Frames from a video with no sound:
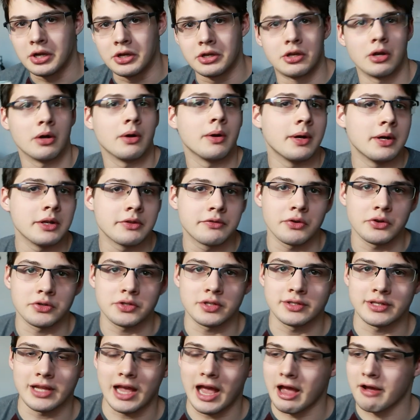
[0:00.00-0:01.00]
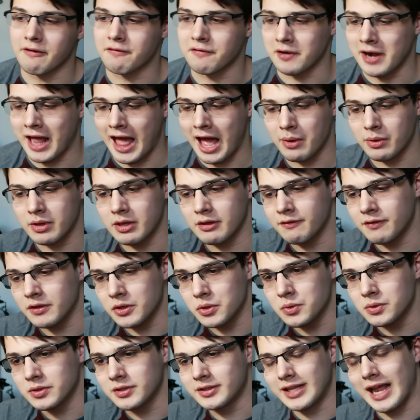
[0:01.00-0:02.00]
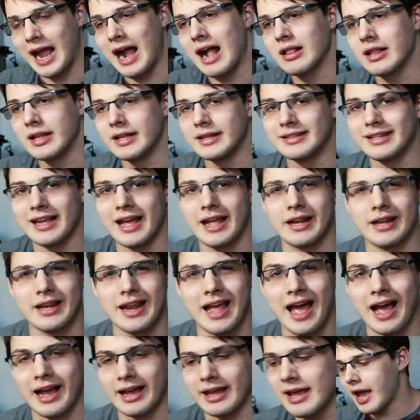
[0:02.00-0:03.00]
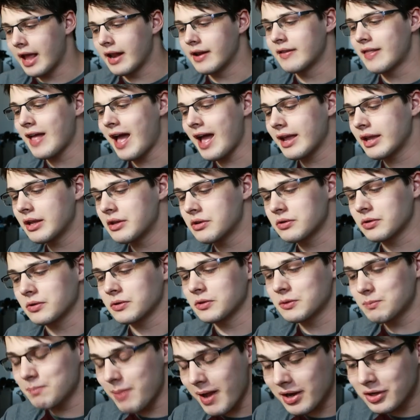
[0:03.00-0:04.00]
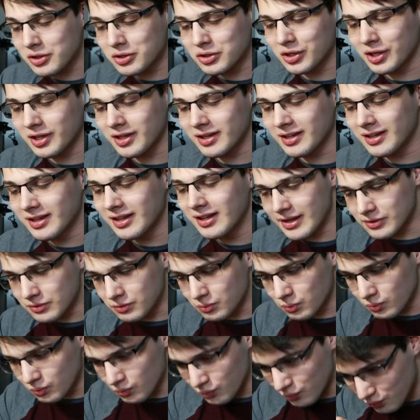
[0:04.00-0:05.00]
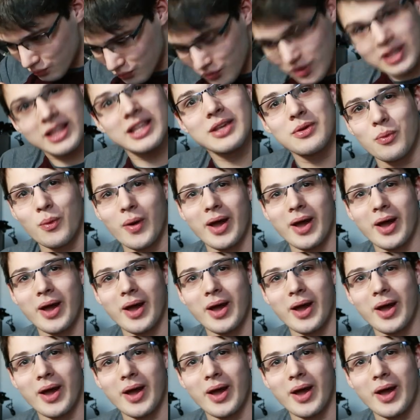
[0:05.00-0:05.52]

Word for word: endurance versus effort, how he views talent and knack. And that introspection is really